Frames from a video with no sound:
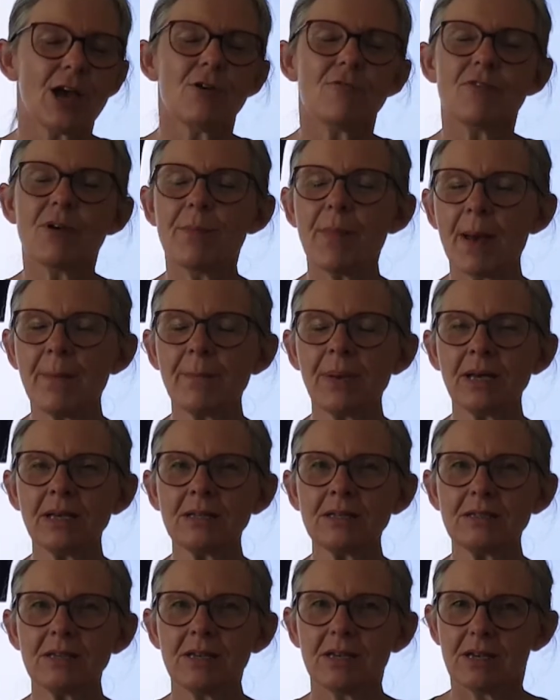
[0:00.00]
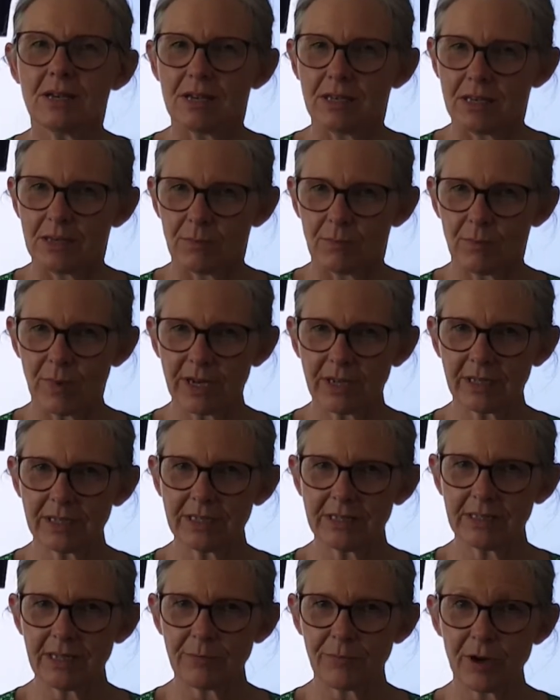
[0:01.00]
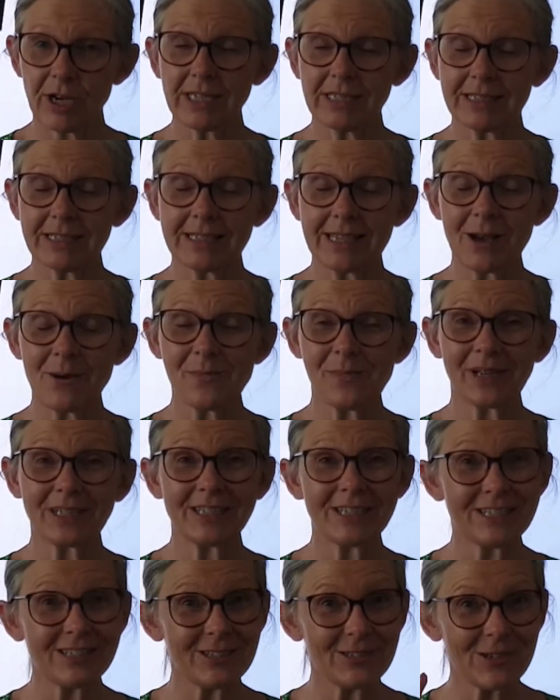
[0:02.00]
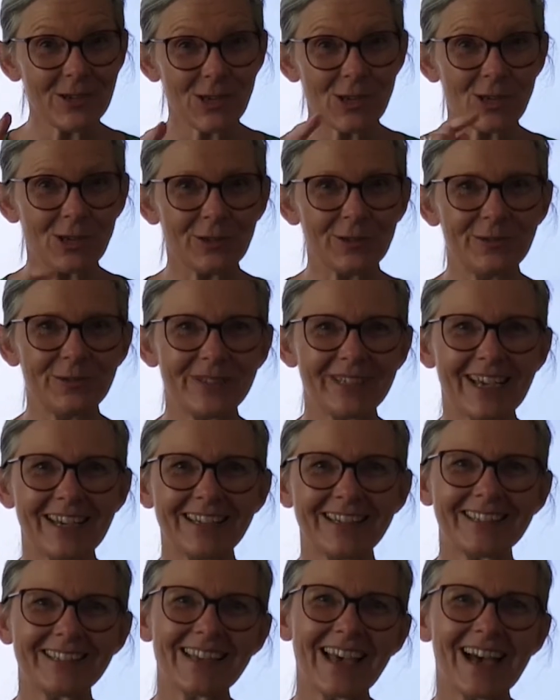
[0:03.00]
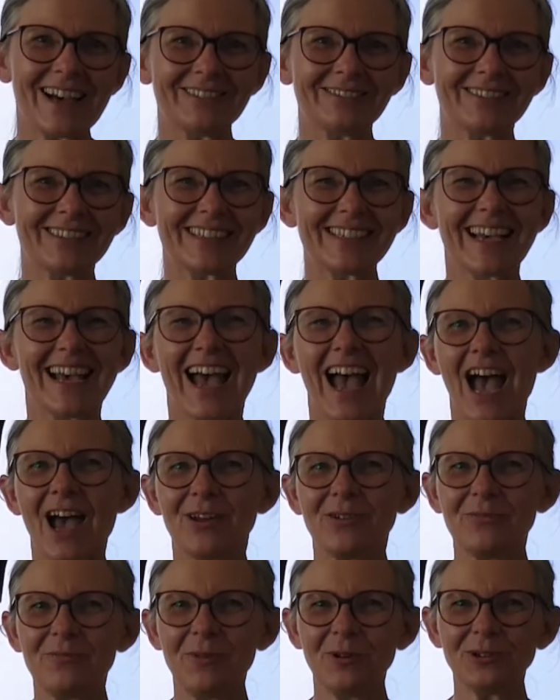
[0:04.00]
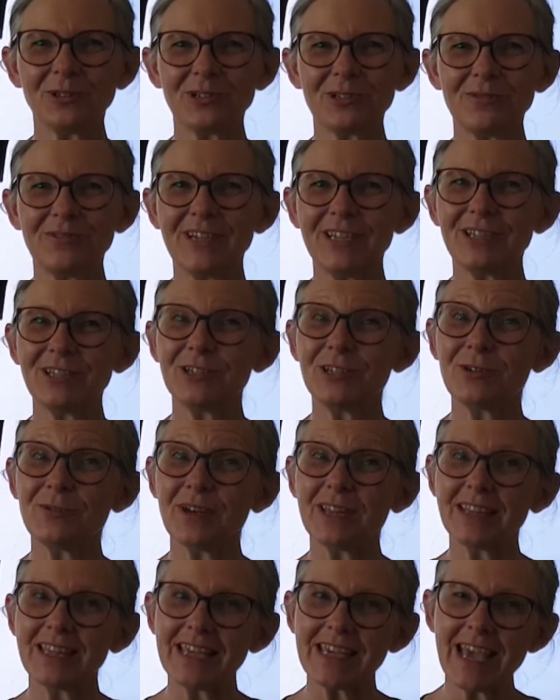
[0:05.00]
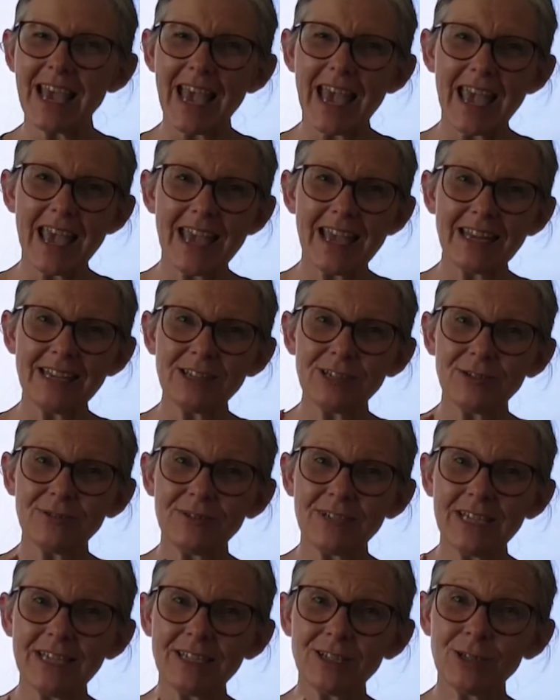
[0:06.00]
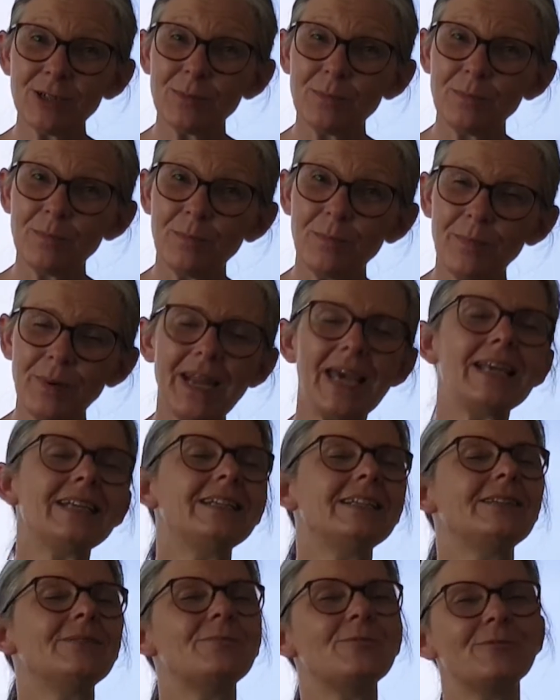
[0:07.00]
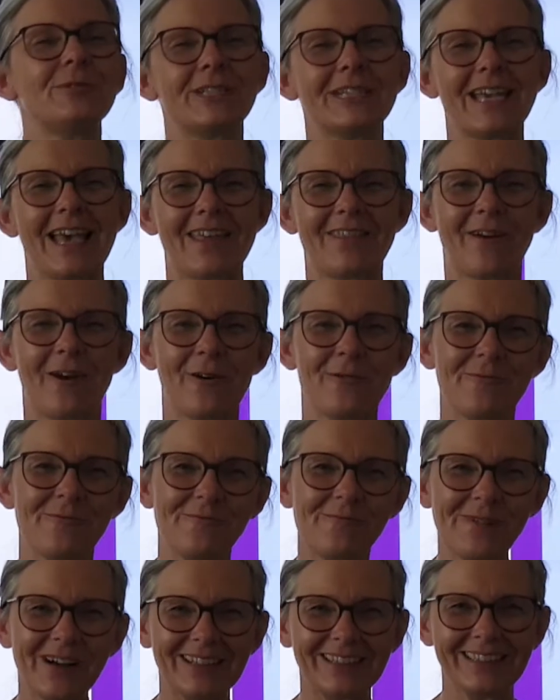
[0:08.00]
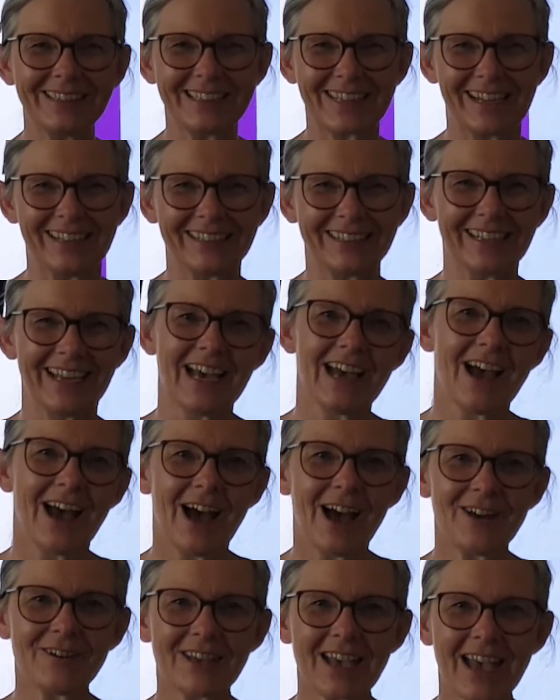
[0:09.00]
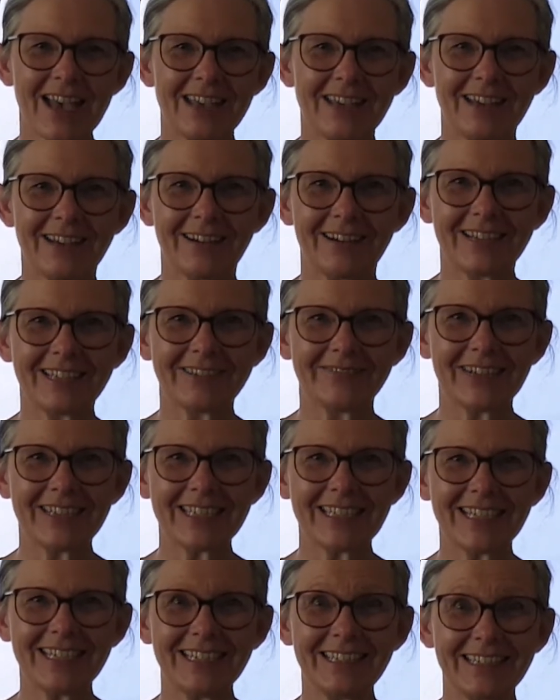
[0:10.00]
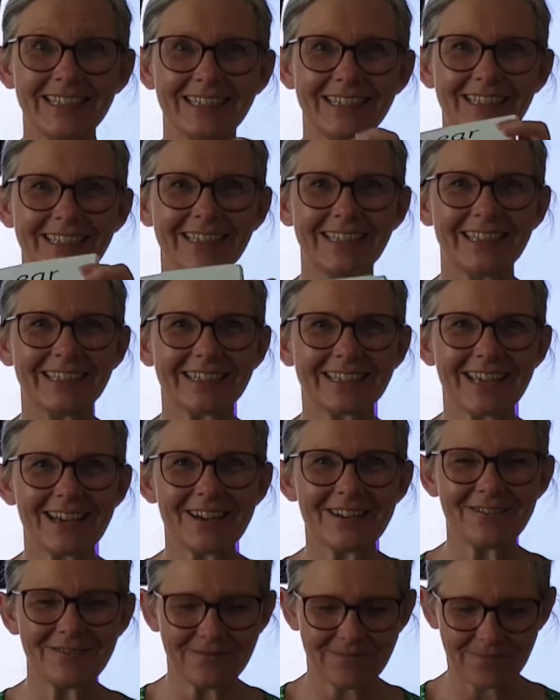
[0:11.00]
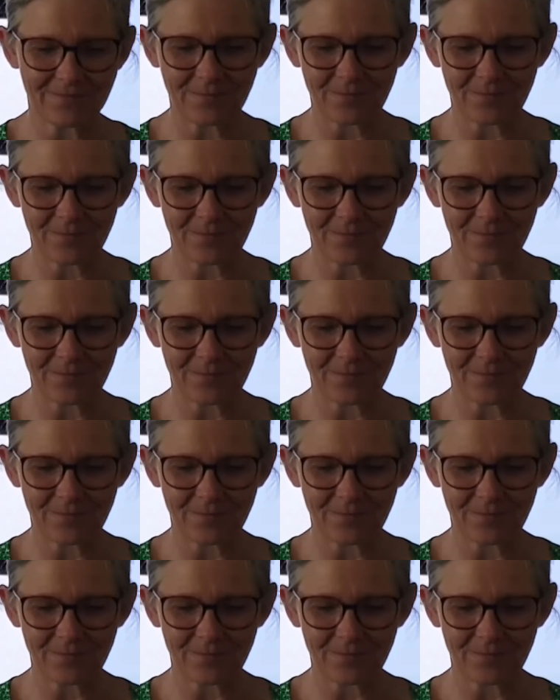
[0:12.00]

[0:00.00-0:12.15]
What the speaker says: Remember, when I press the sound buttons, you say the sounds. And what do you need to do at the end? You need to blend them all together. Well done. Okay, are you ready? Let's go.